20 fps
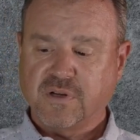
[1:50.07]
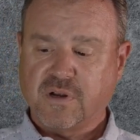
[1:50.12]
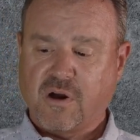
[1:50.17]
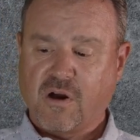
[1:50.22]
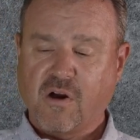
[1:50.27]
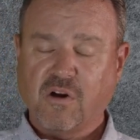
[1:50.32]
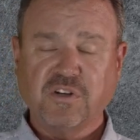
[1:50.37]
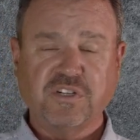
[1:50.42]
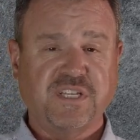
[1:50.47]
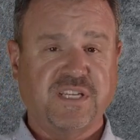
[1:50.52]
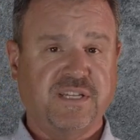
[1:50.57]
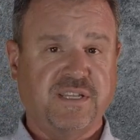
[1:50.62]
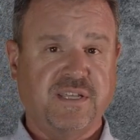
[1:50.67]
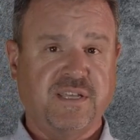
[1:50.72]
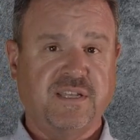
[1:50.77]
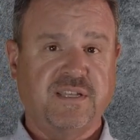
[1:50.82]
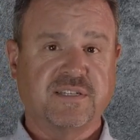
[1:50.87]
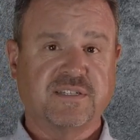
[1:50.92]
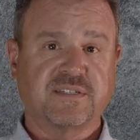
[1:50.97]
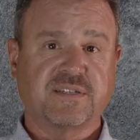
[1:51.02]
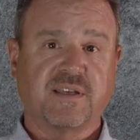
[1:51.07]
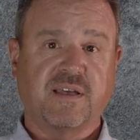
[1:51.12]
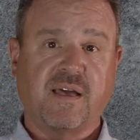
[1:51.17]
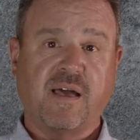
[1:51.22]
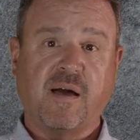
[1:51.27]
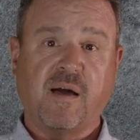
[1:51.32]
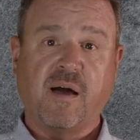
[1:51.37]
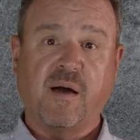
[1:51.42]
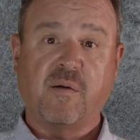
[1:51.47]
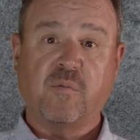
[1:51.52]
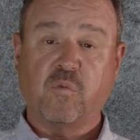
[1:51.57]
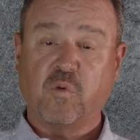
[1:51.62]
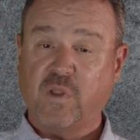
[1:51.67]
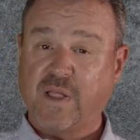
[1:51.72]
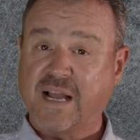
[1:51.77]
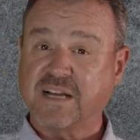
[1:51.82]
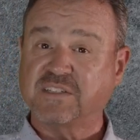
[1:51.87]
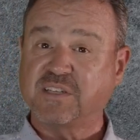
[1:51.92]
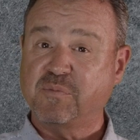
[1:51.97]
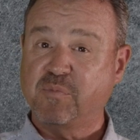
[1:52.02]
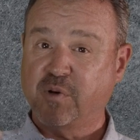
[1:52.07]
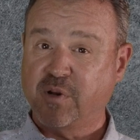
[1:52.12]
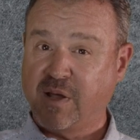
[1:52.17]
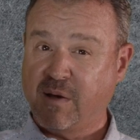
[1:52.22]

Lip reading: RTDs will actually put